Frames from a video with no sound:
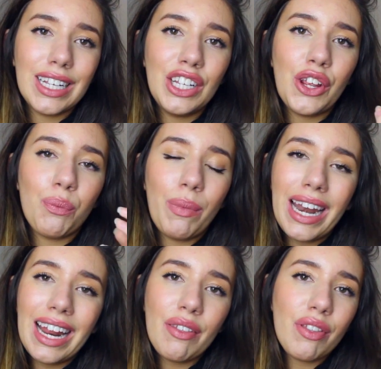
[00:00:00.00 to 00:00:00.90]
You know,
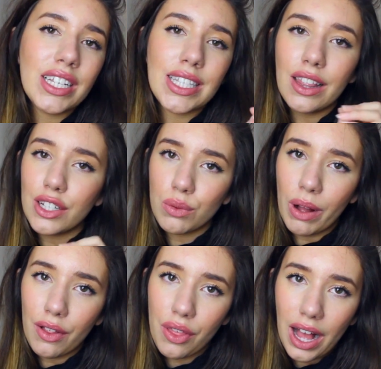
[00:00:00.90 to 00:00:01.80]
when anything's in the
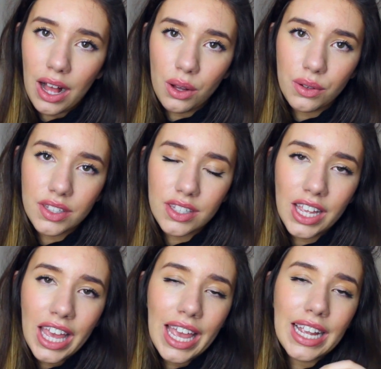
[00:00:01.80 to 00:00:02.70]
12th house,
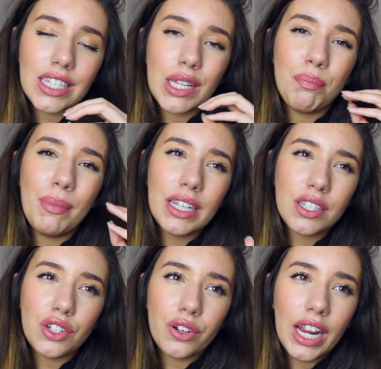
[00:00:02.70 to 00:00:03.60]
it's a
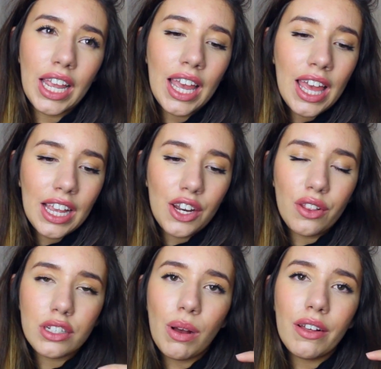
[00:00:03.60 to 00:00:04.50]
mystery. You
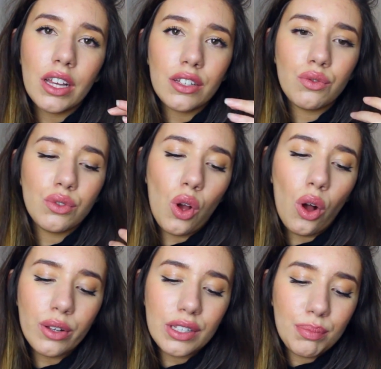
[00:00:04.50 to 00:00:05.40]
know, the 12th house rules
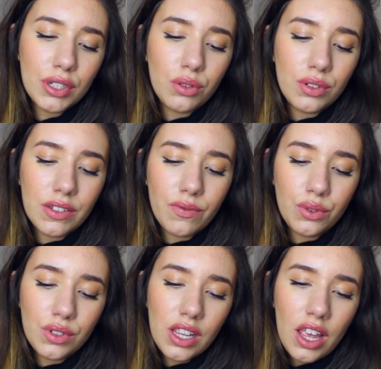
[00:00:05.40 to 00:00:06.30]
hospitals, it
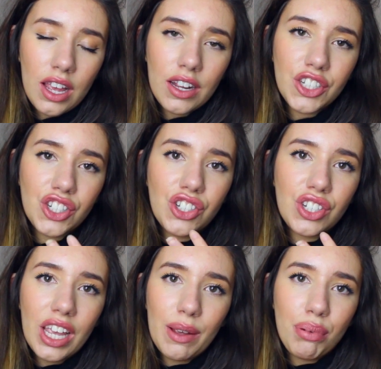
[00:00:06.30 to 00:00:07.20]
rules
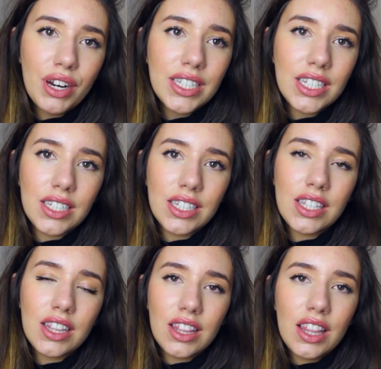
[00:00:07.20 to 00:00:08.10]

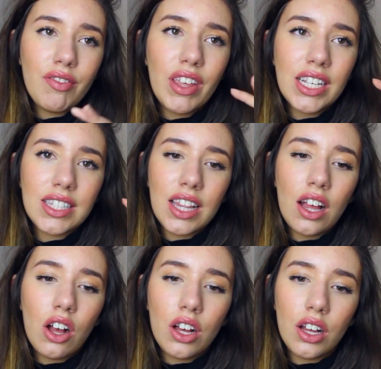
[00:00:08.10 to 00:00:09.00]
prisons, things
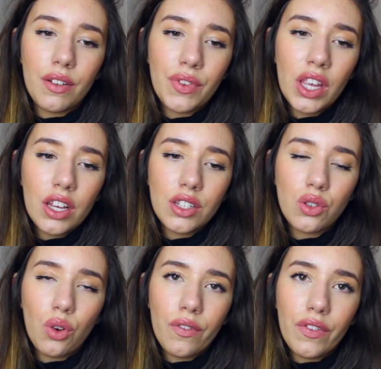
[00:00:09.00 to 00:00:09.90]
that are
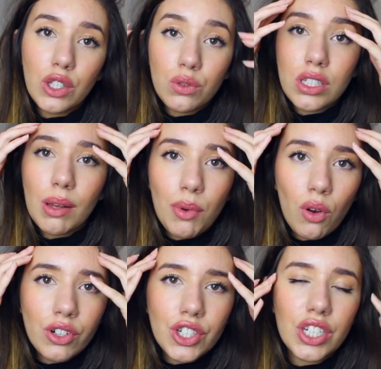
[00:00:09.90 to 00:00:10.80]
sort of your
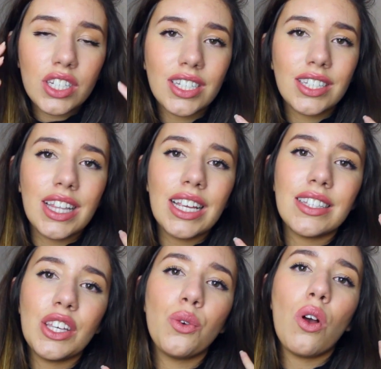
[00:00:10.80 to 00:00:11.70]
subconscious. It's
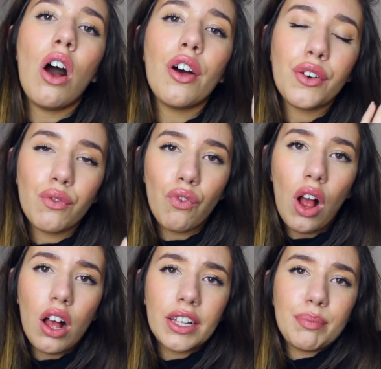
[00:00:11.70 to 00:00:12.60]
things that you can't
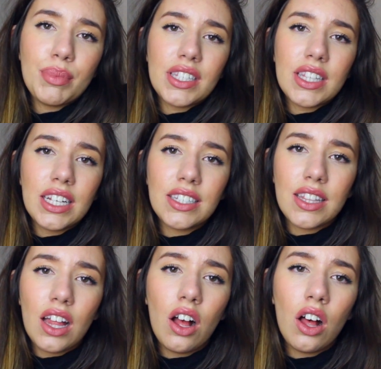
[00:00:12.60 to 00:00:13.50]
grasp, it's things
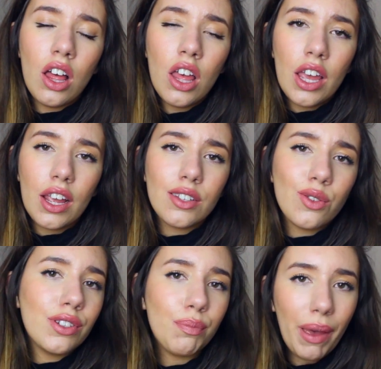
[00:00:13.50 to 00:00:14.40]
that are
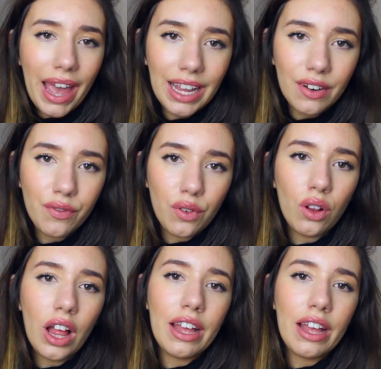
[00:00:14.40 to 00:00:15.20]
sort of painful,